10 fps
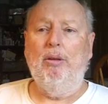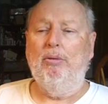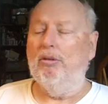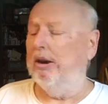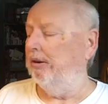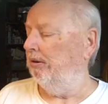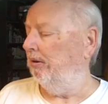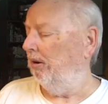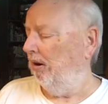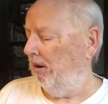trying to
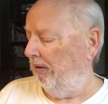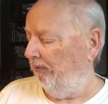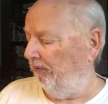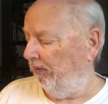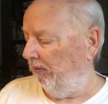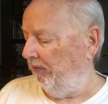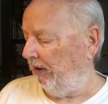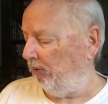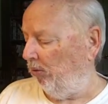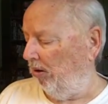
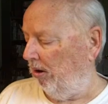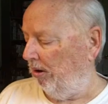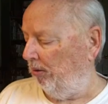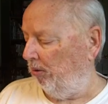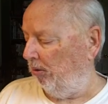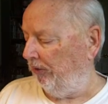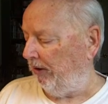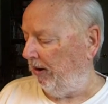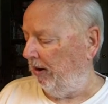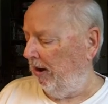fix one or
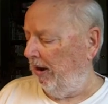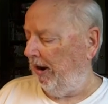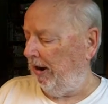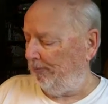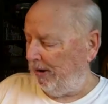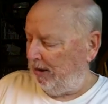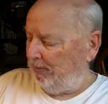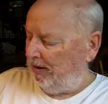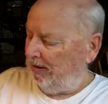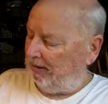see. It may
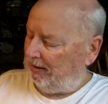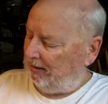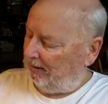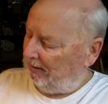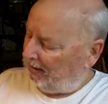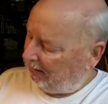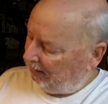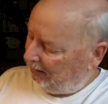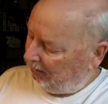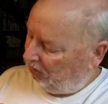be that that
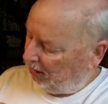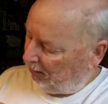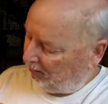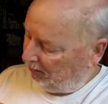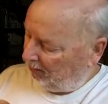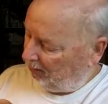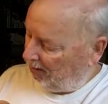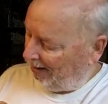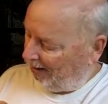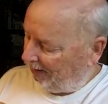is shaped
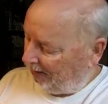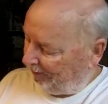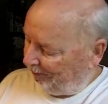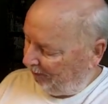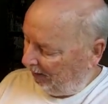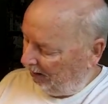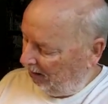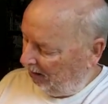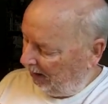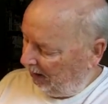on
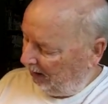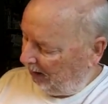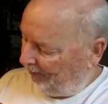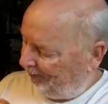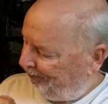a